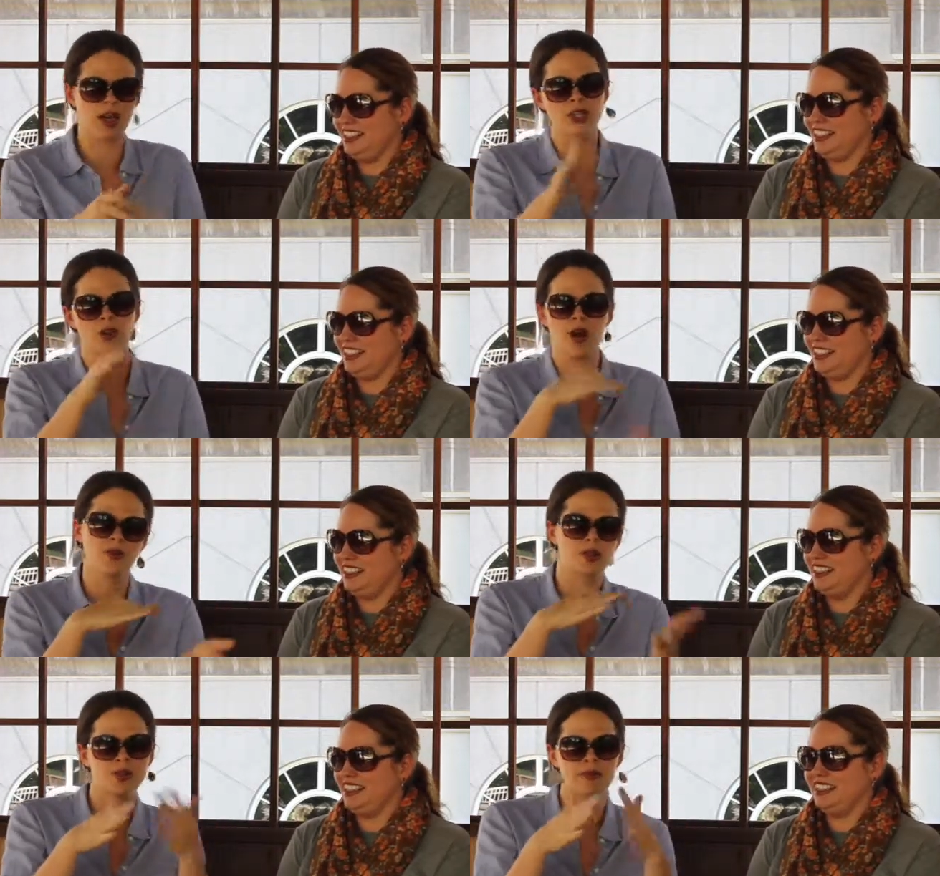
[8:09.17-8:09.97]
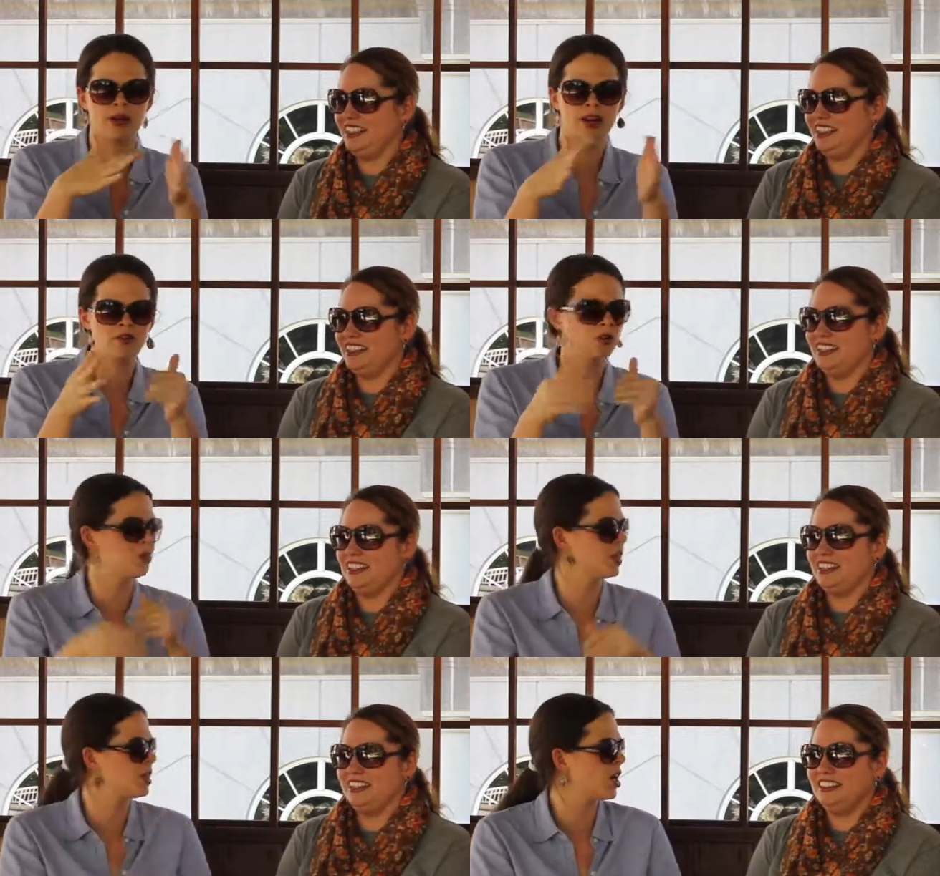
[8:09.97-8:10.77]
Speaker 1: So I was tweeting back and
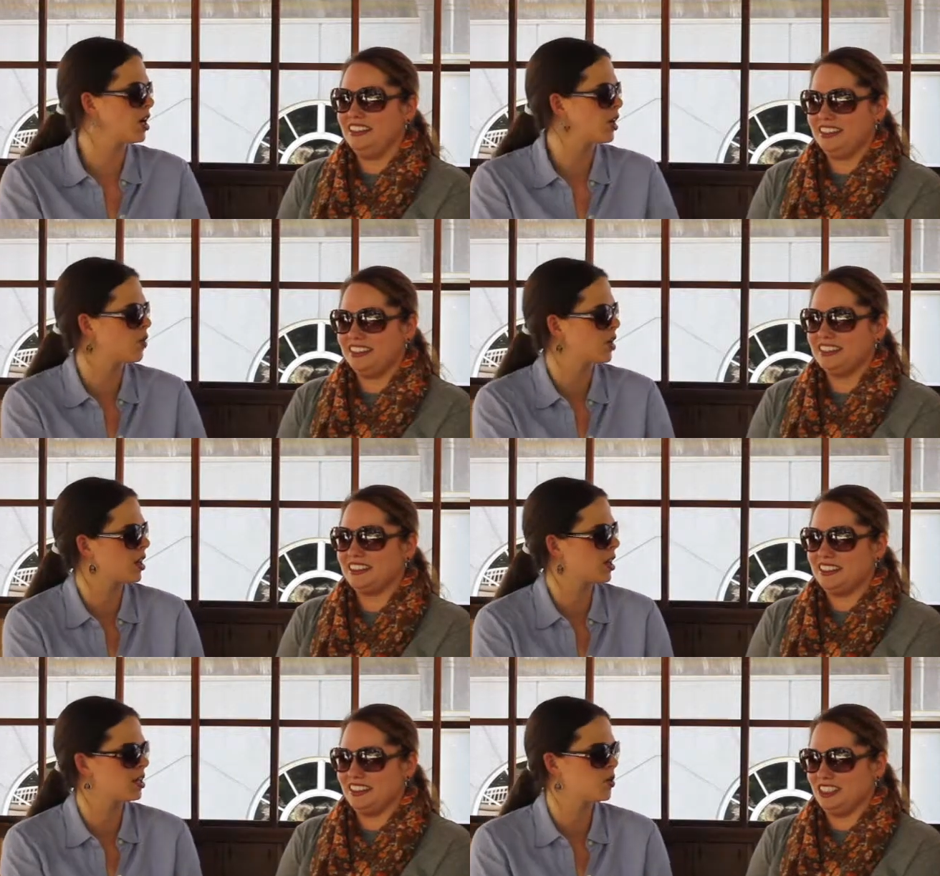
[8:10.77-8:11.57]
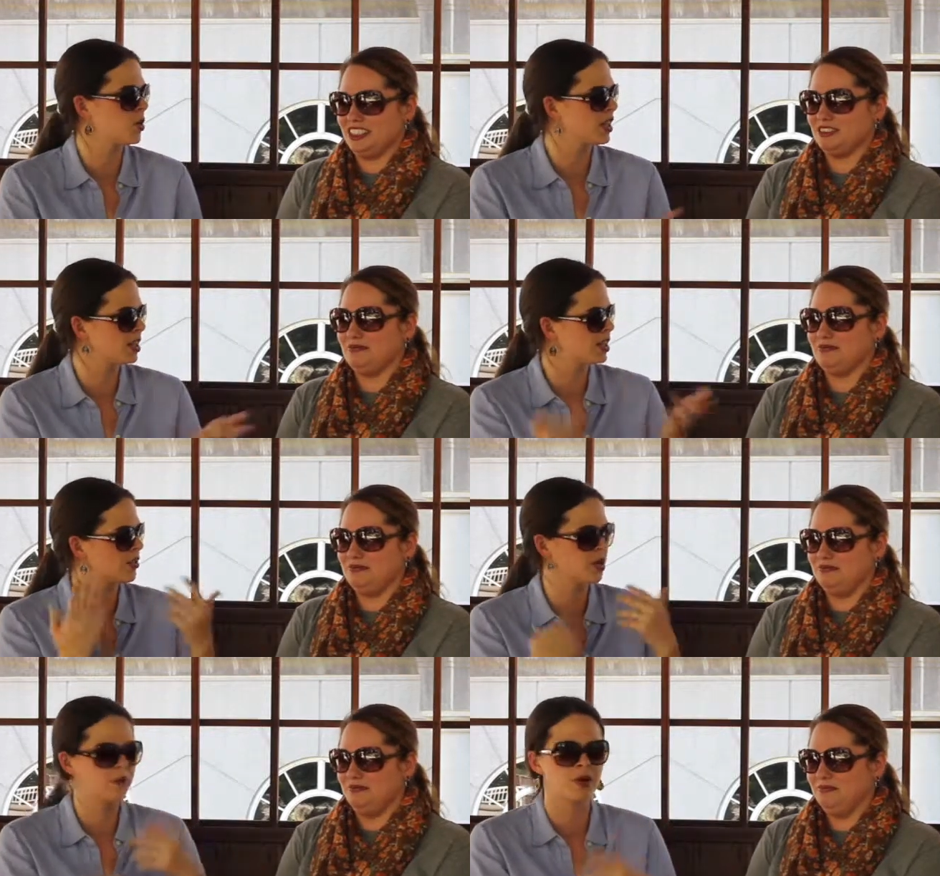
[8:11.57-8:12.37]
forth with the dog at 1 o'clock in the morning, and
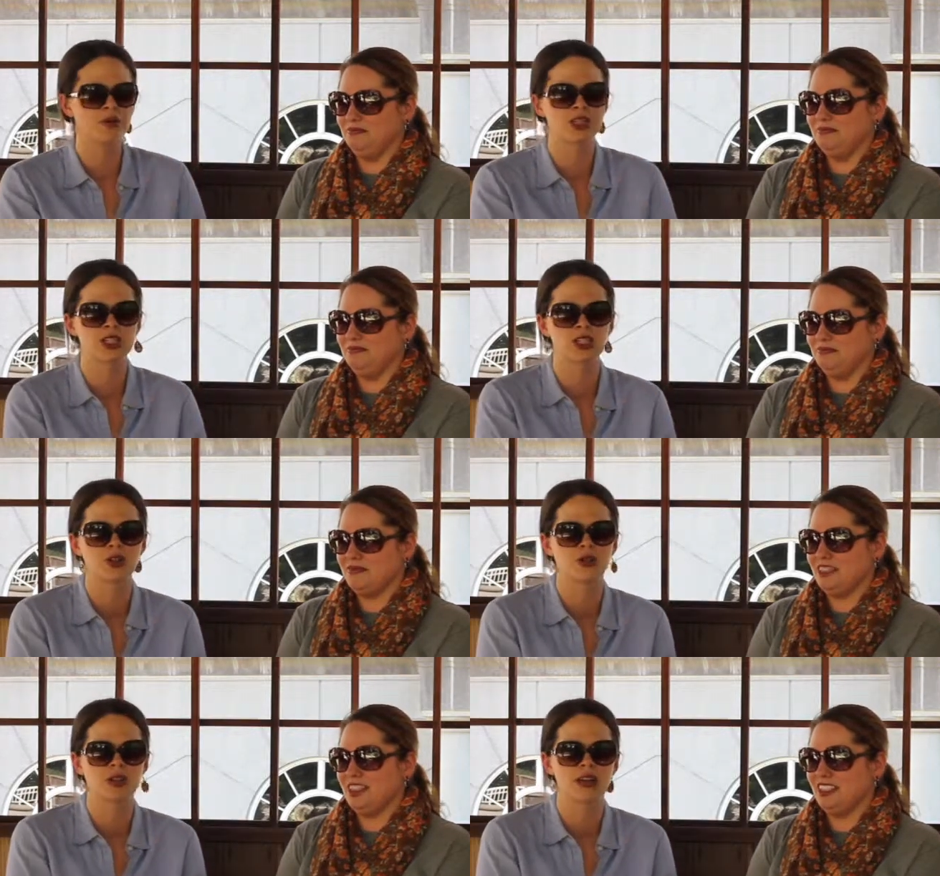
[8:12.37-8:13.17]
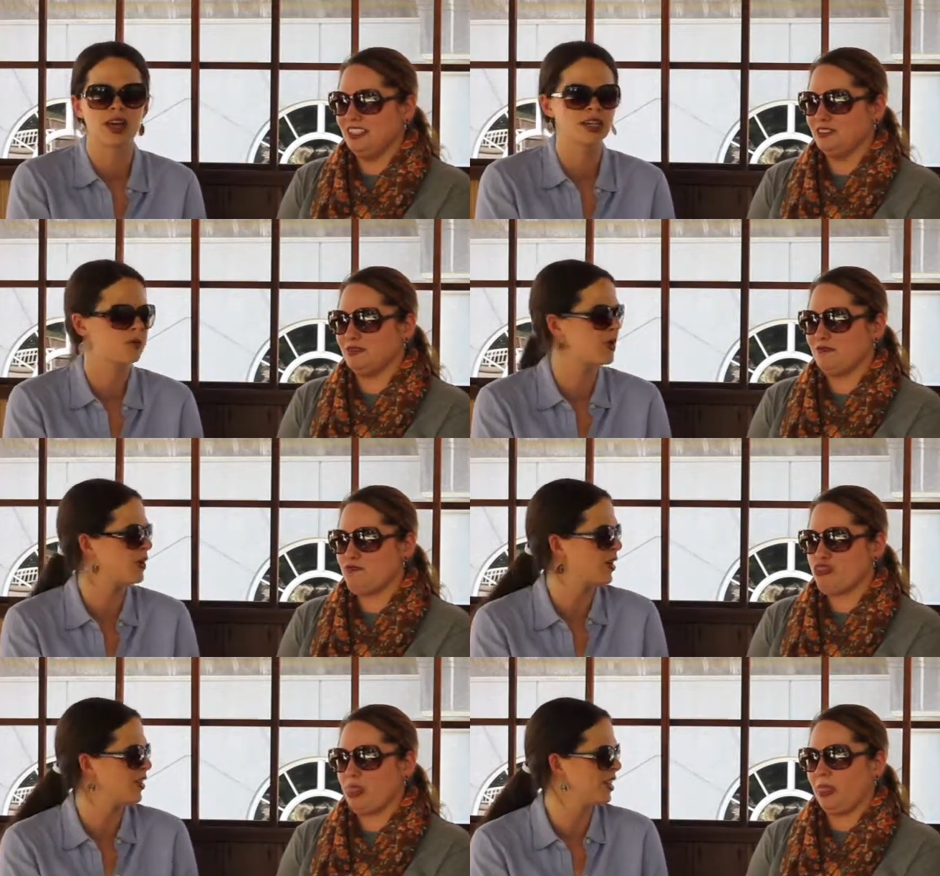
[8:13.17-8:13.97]
then we bumped into him in the
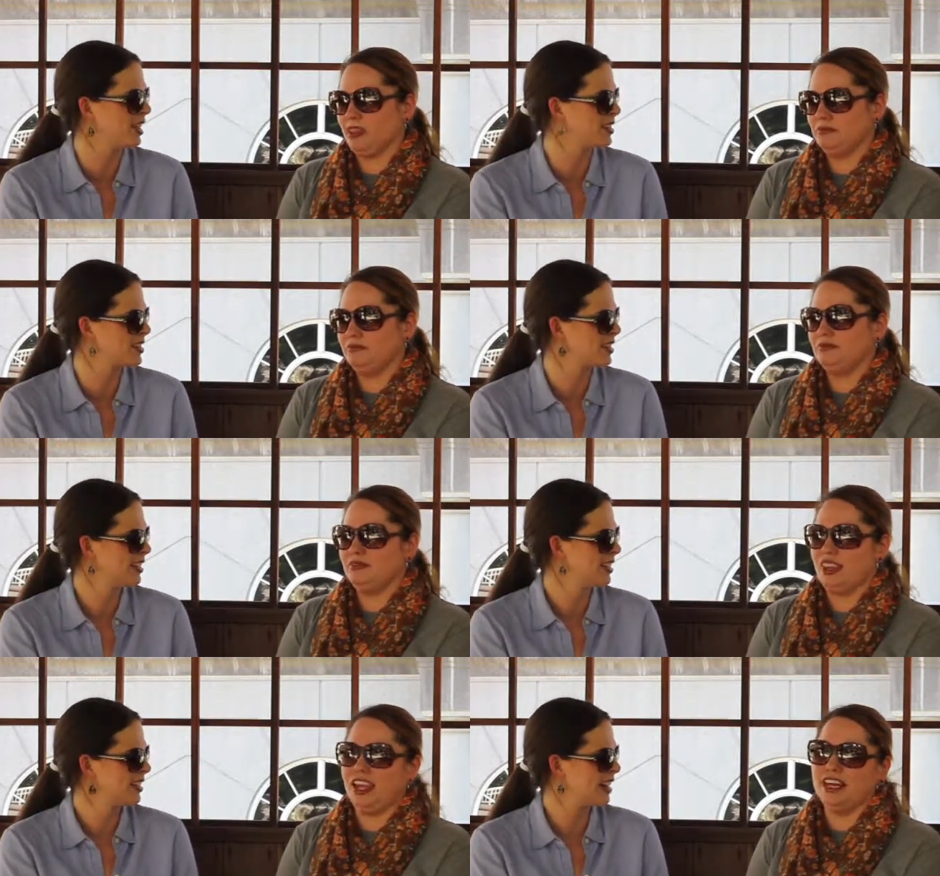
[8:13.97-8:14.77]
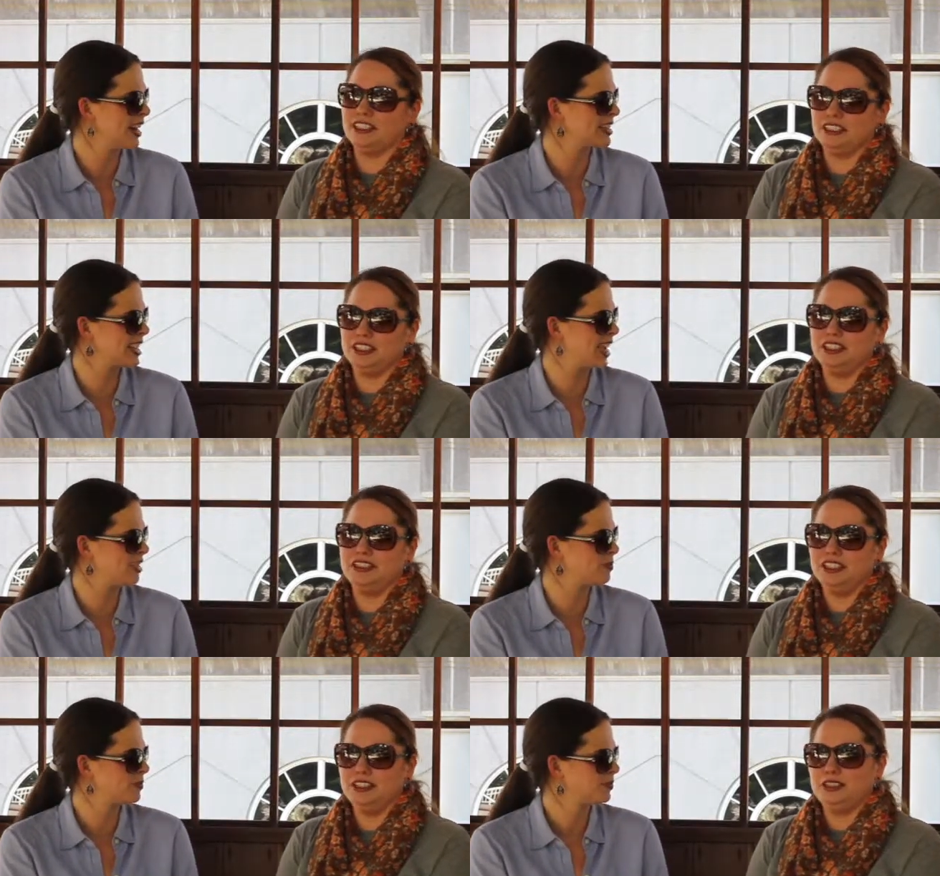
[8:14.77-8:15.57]
expo hall the next the Actually,
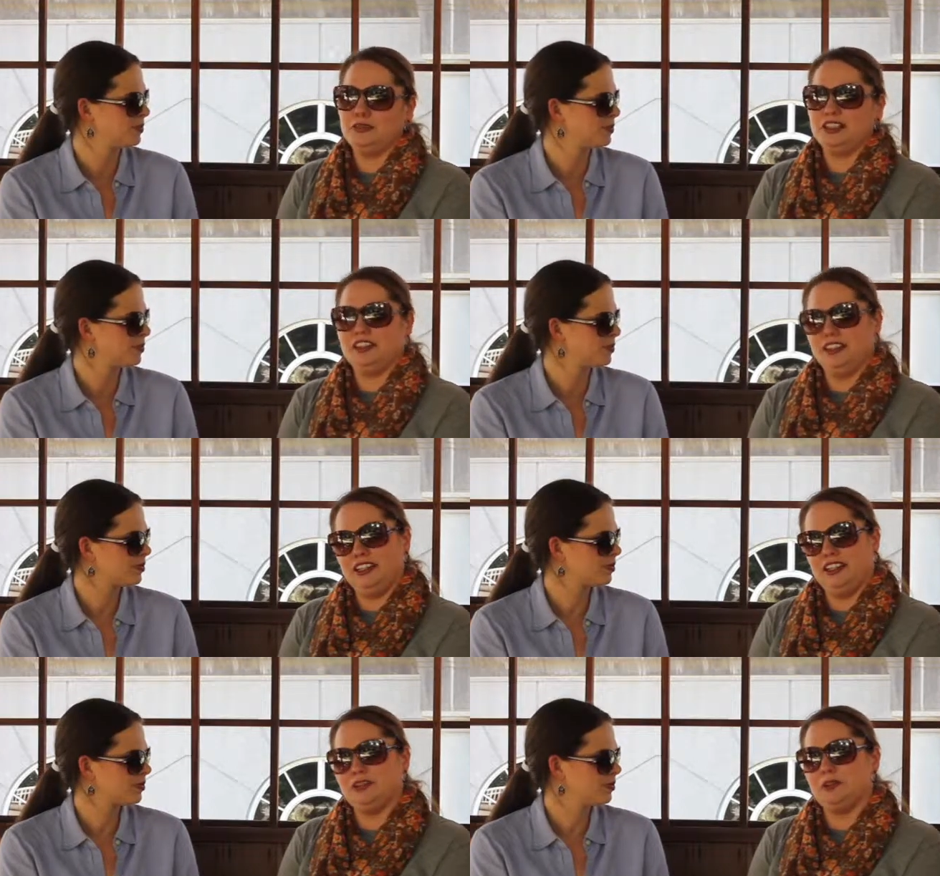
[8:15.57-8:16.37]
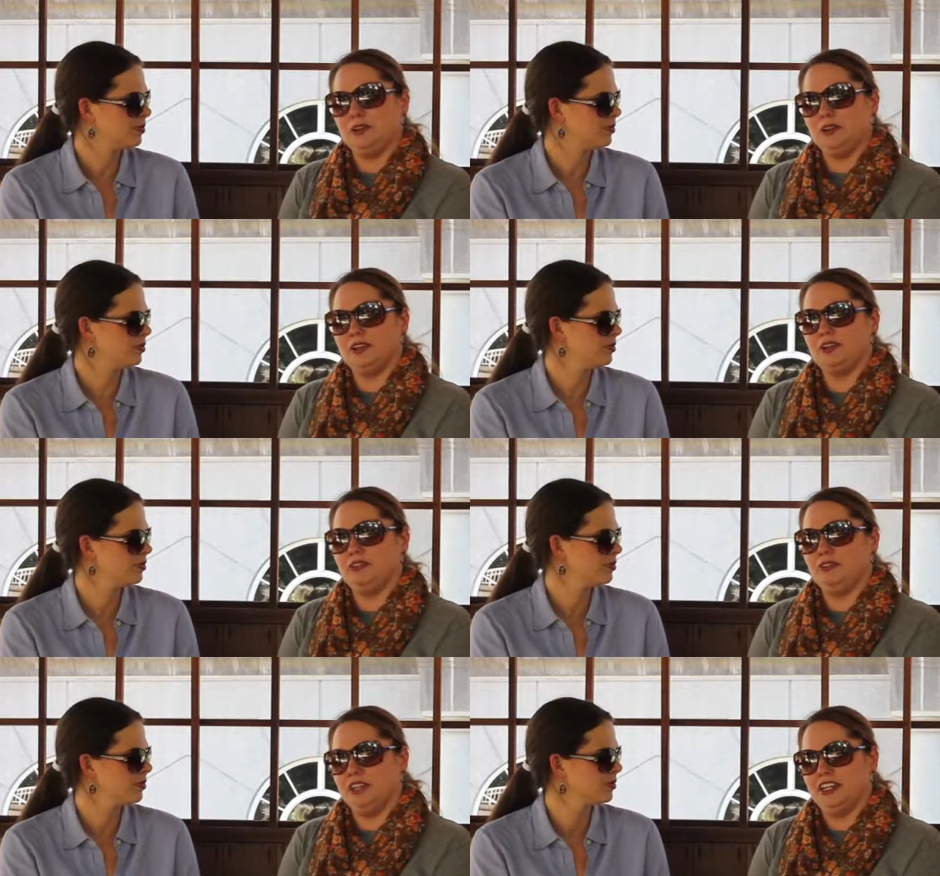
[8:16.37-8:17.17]
Speaker 2: next to make it a little more
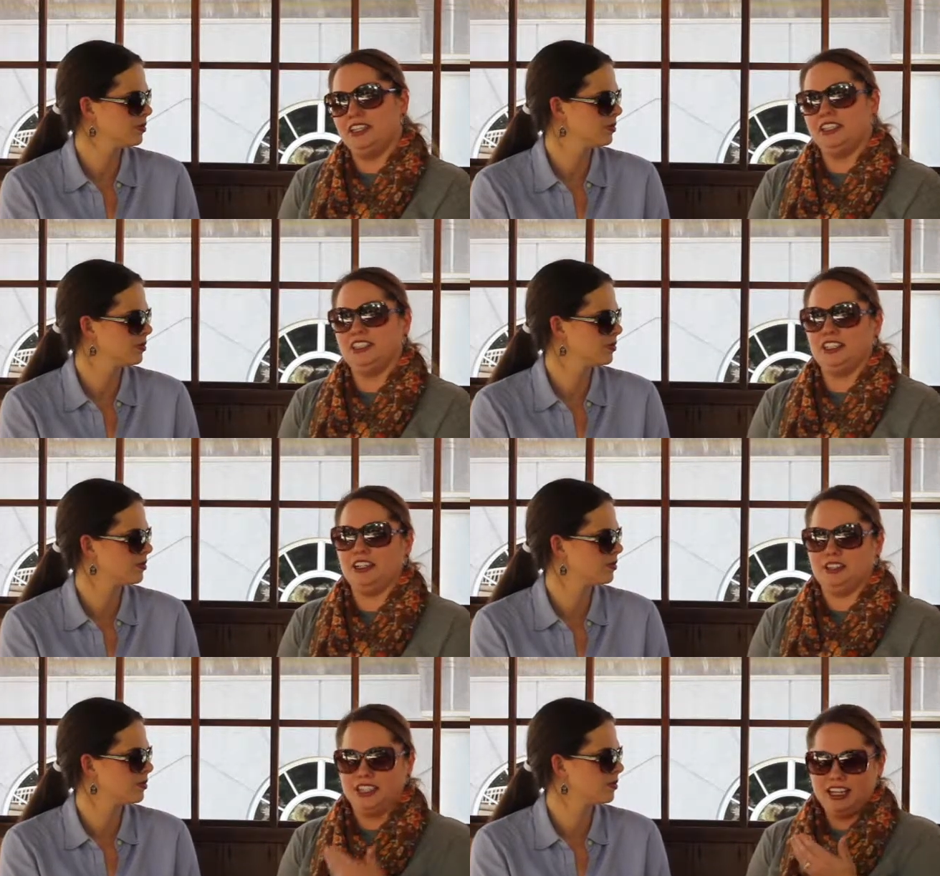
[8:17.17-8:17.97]
fun, is she goes,